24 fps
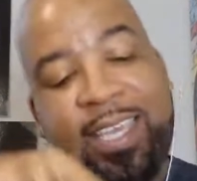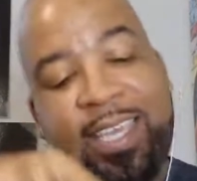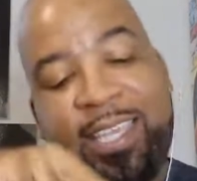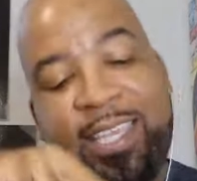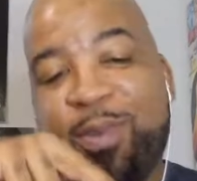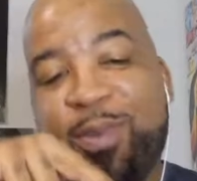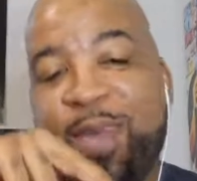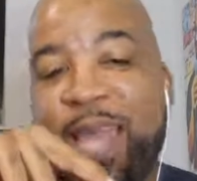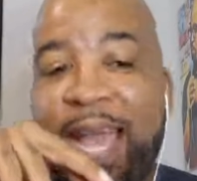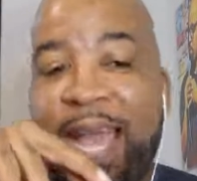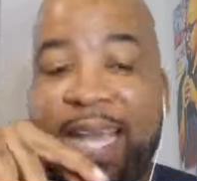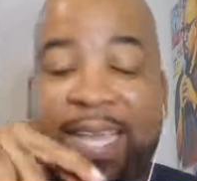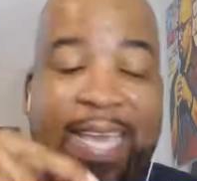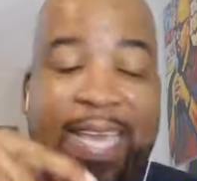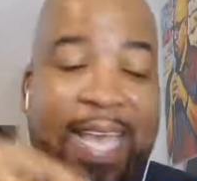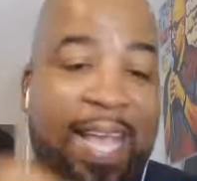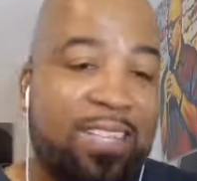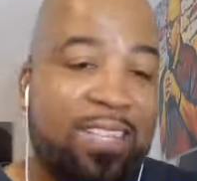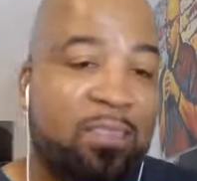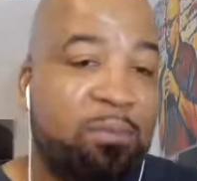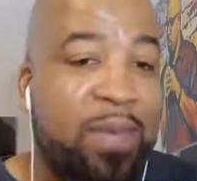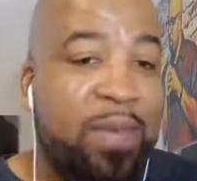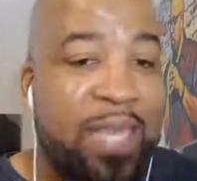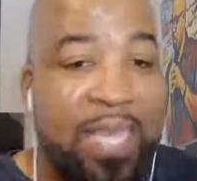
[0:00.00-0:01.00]
you got
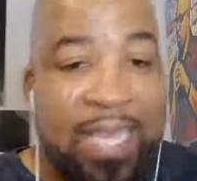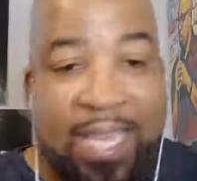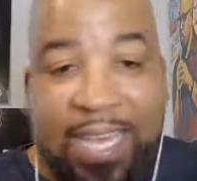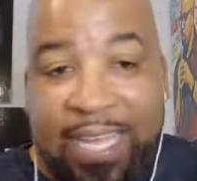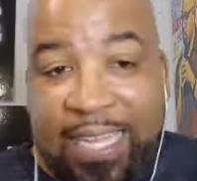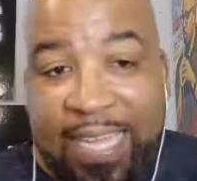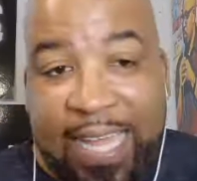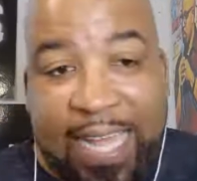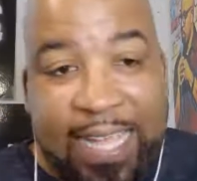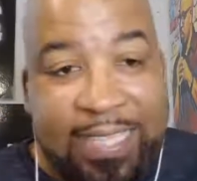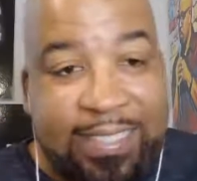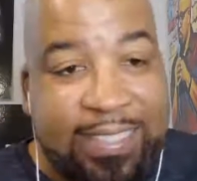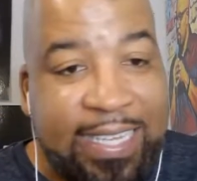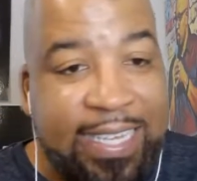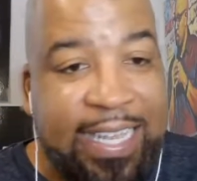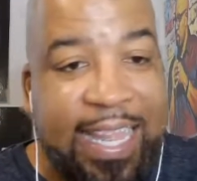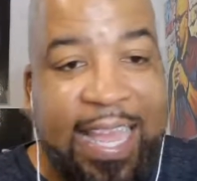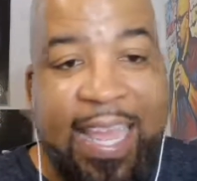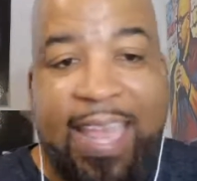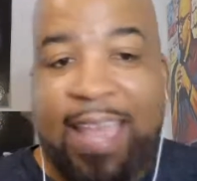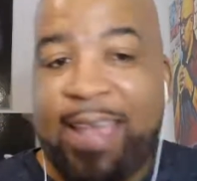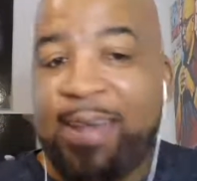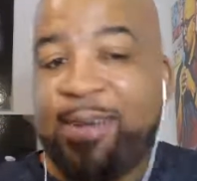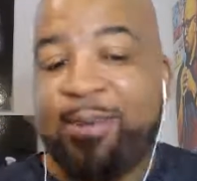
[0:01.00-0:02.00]
cats being class
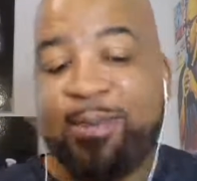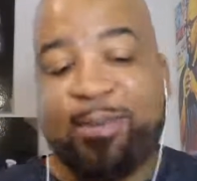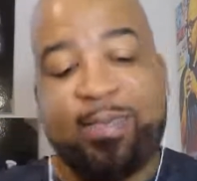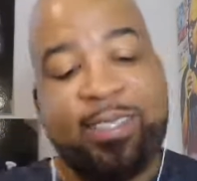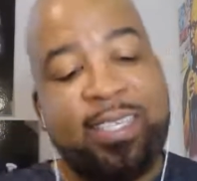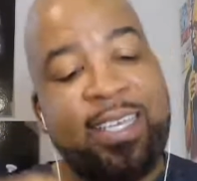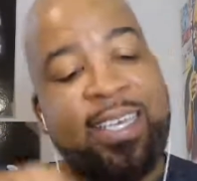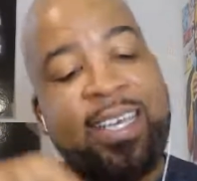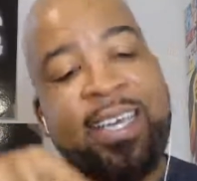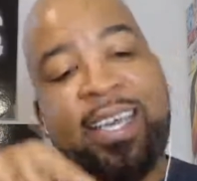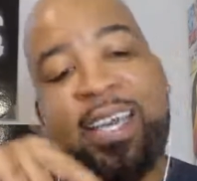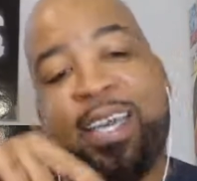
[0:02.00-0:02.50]
clowns,